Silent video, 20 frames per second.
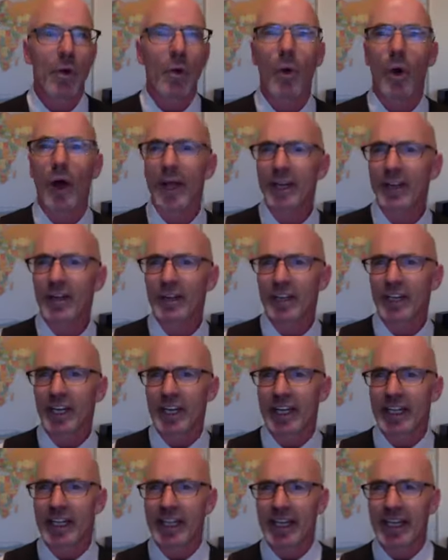Why don't
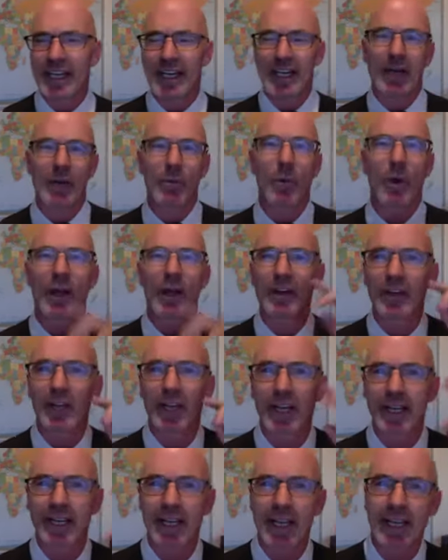I, uh, why don't
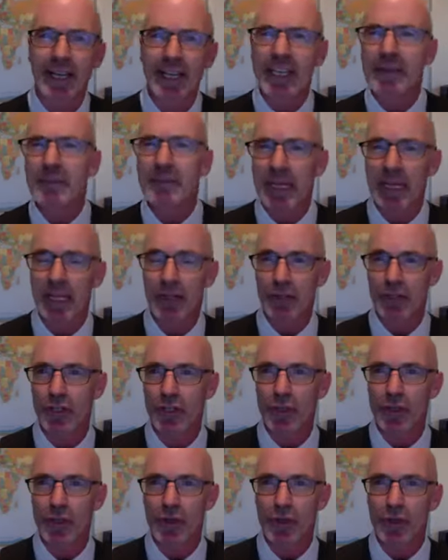I uh, email
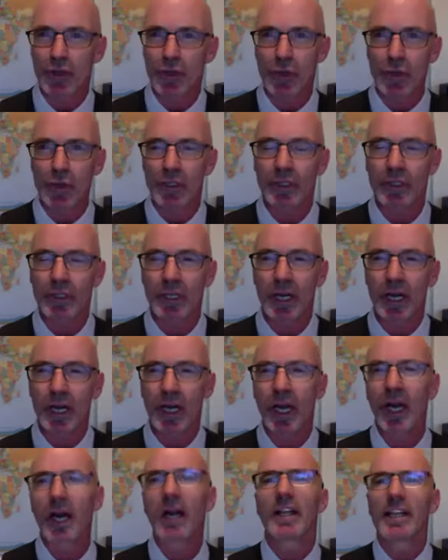you, uh,
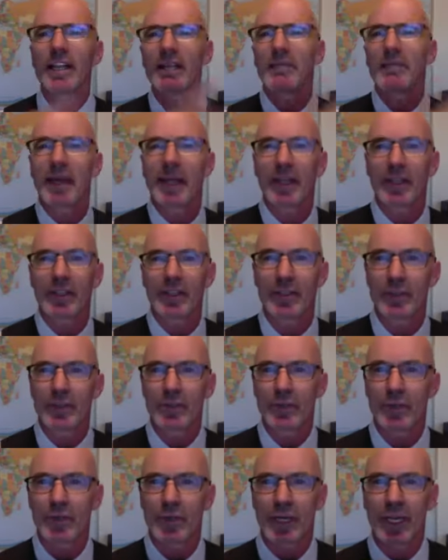I'll email you
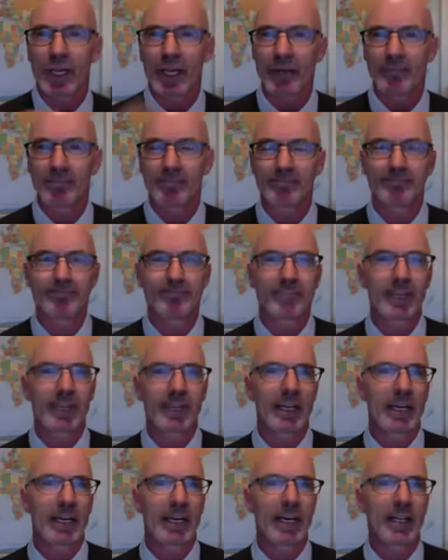um,
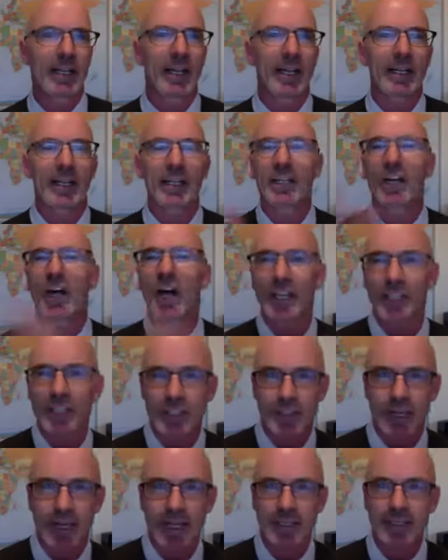uh, like a
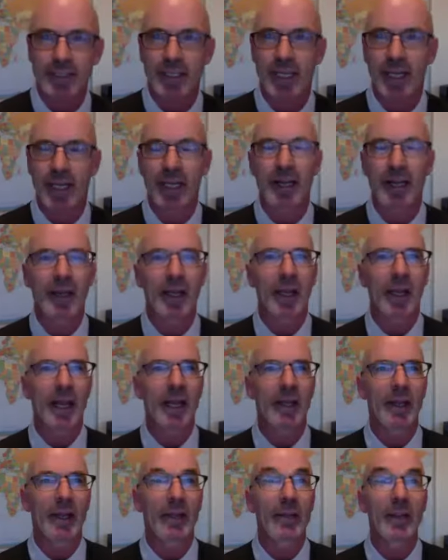contract, and,
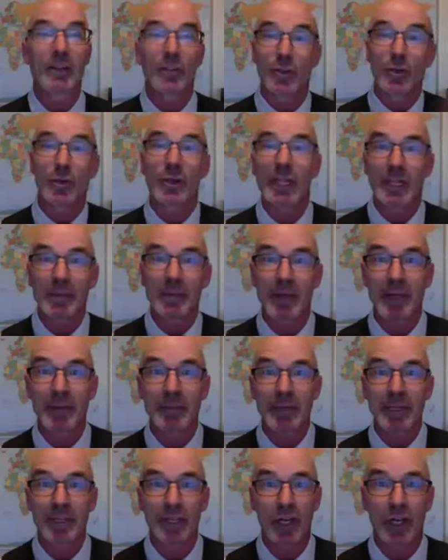and, and then you email
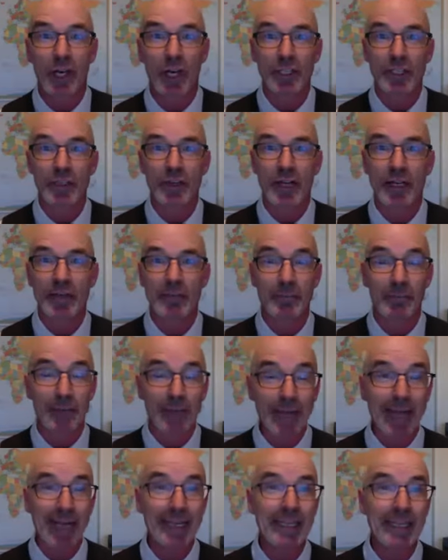me the contract
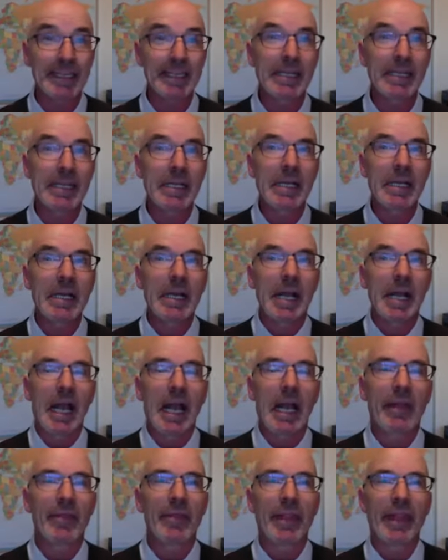back,
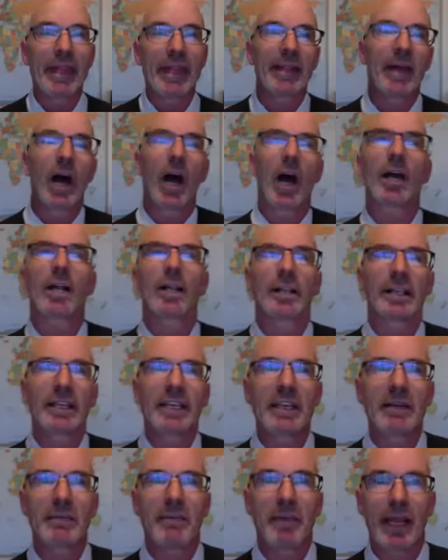and then I'll
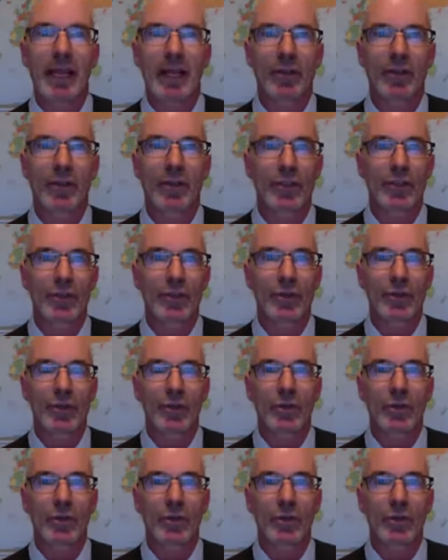email you